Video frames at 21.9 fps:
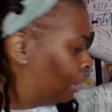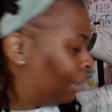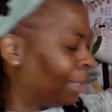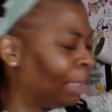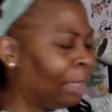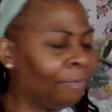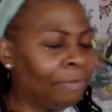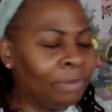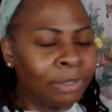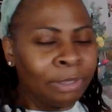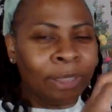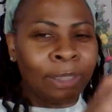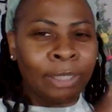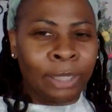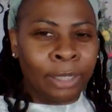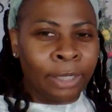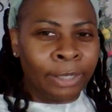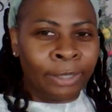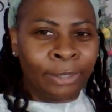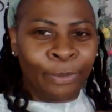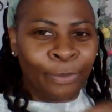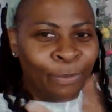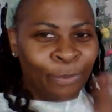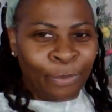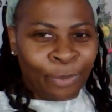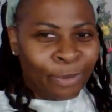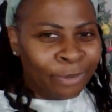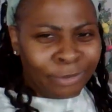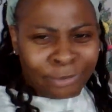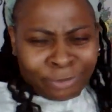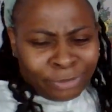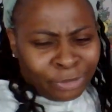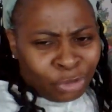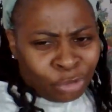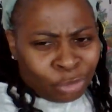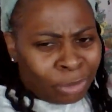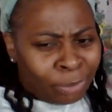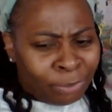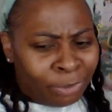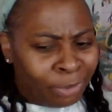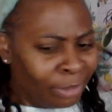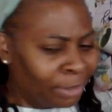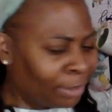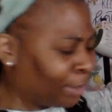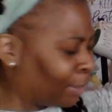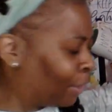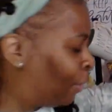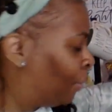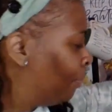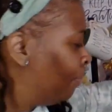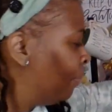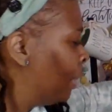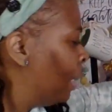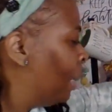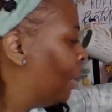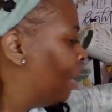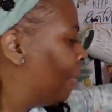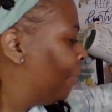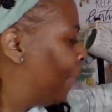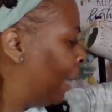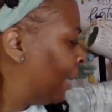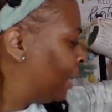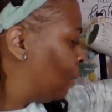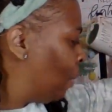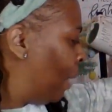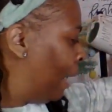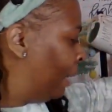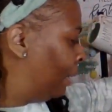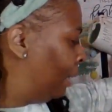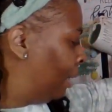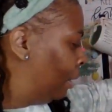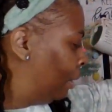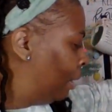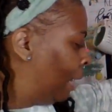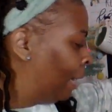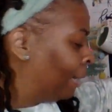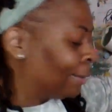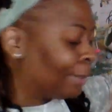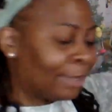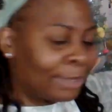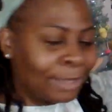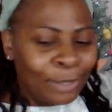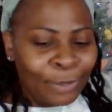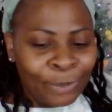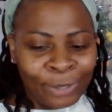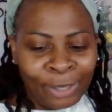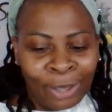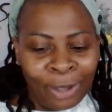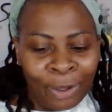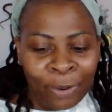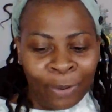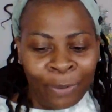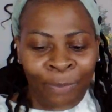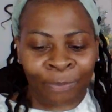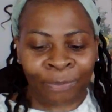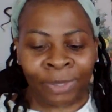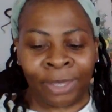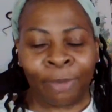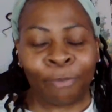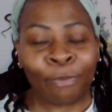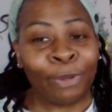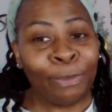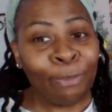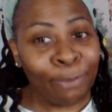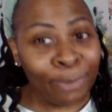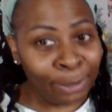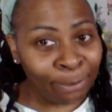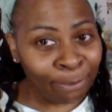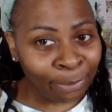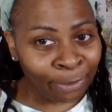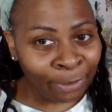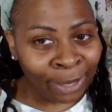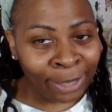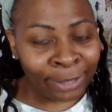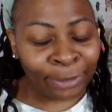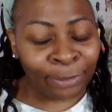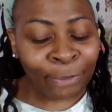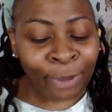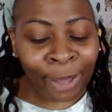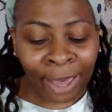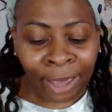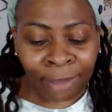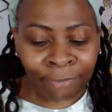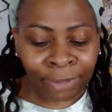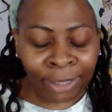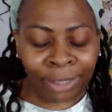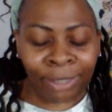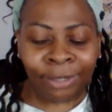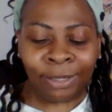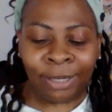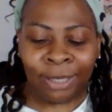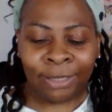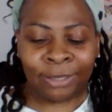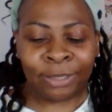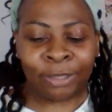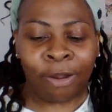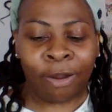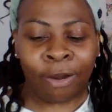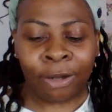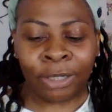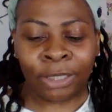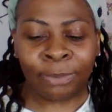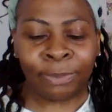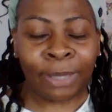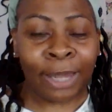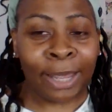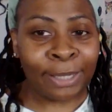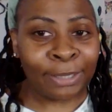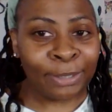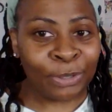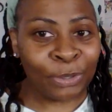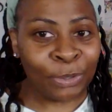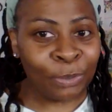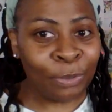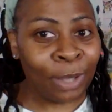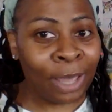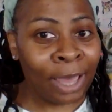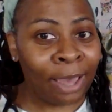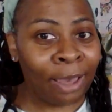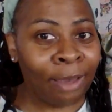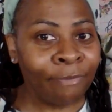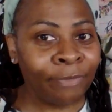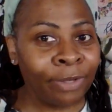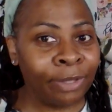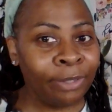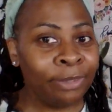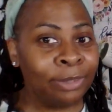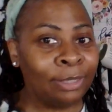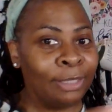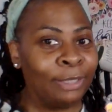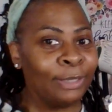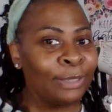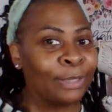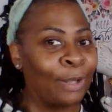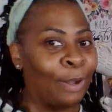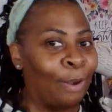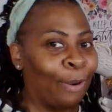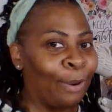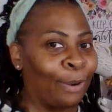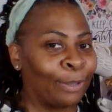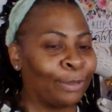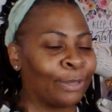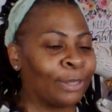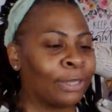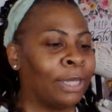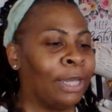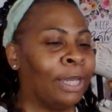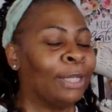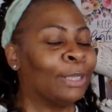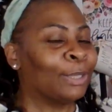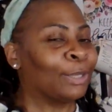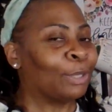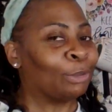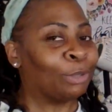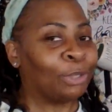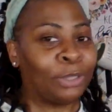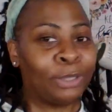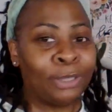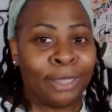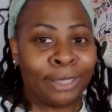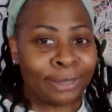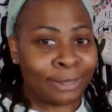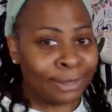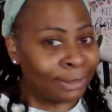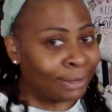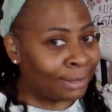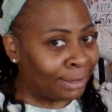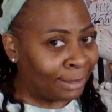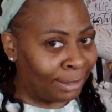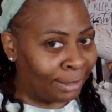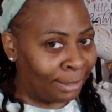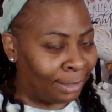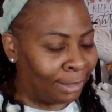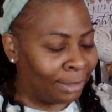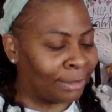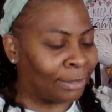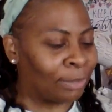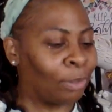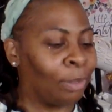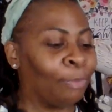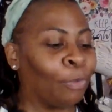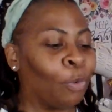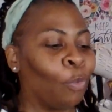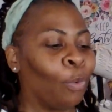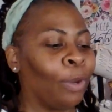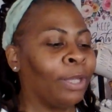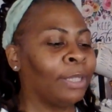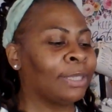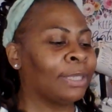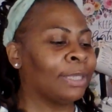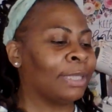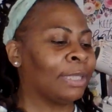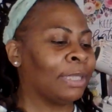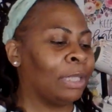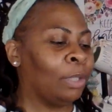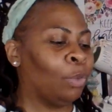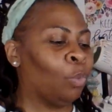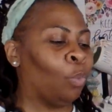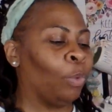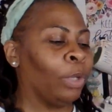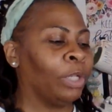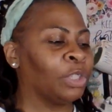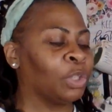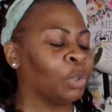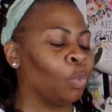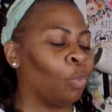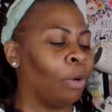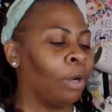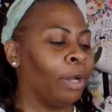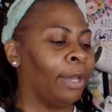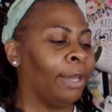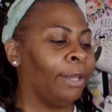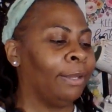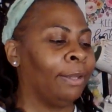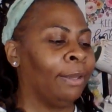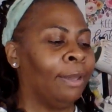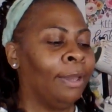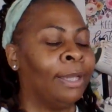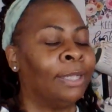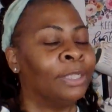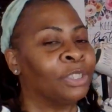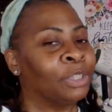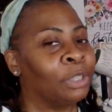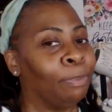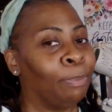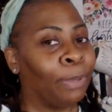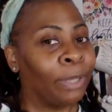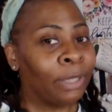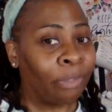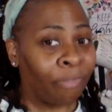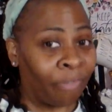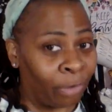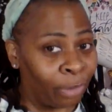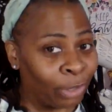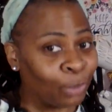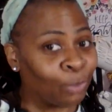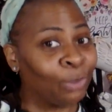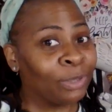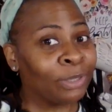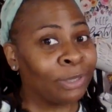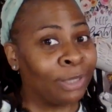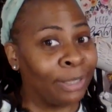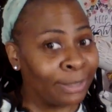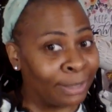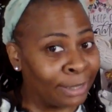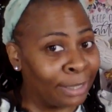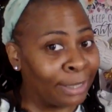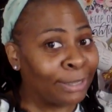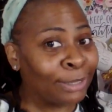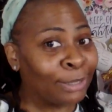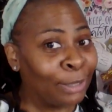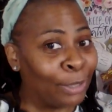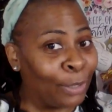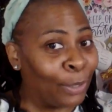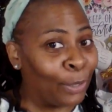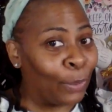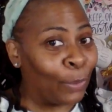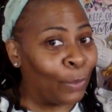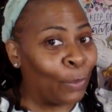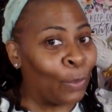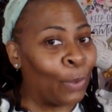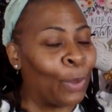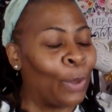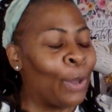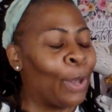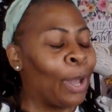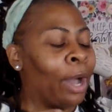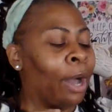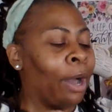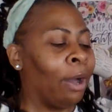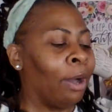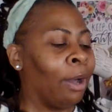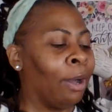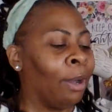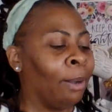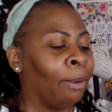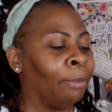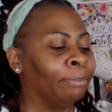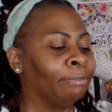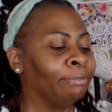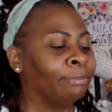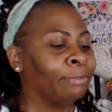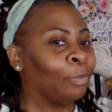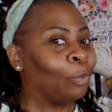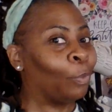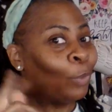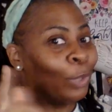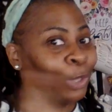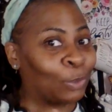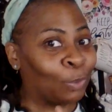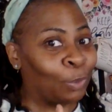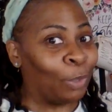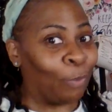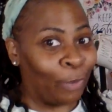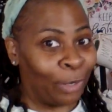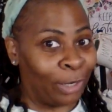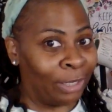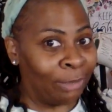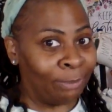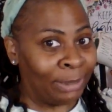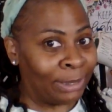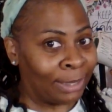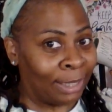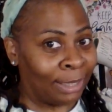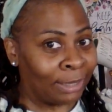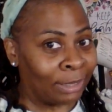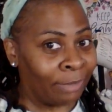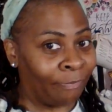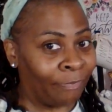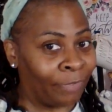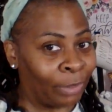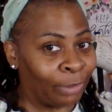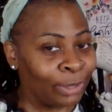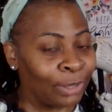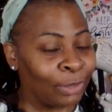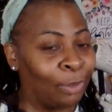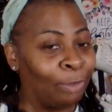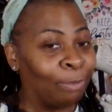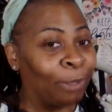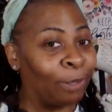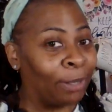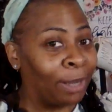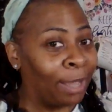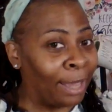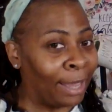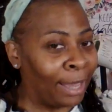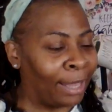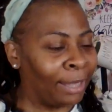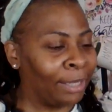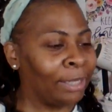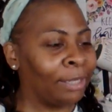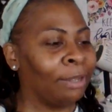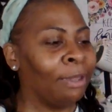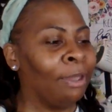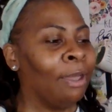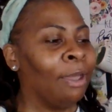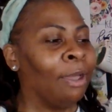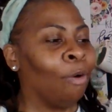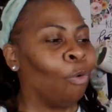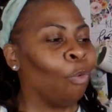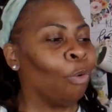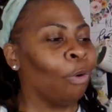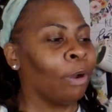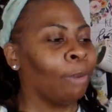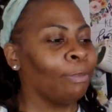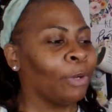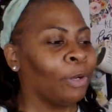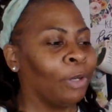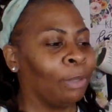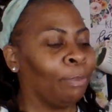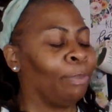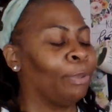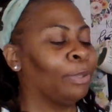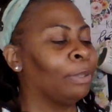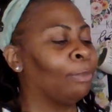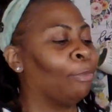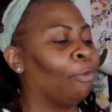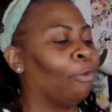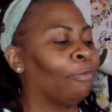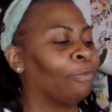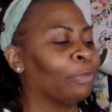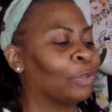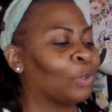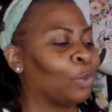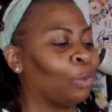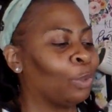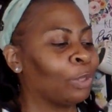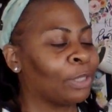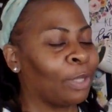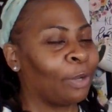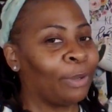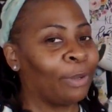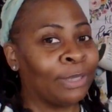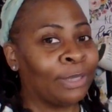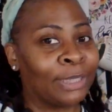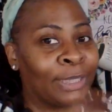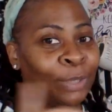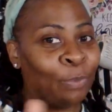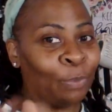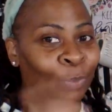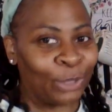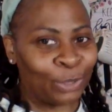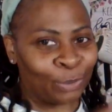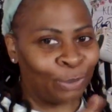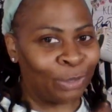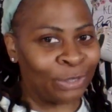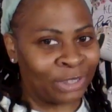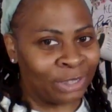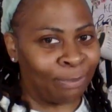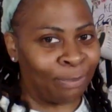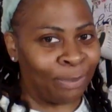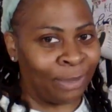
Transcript: evenly cut or distributed. So that's why I did that. So y'all, remember, I don't have index cards, but I do have these cards. So she doesn't see it. So I'm going to see which one she picks first, which lets us know um, which one we're going to be tasting first. So I'm going to hand or I'm going to put them over towards her and see which one she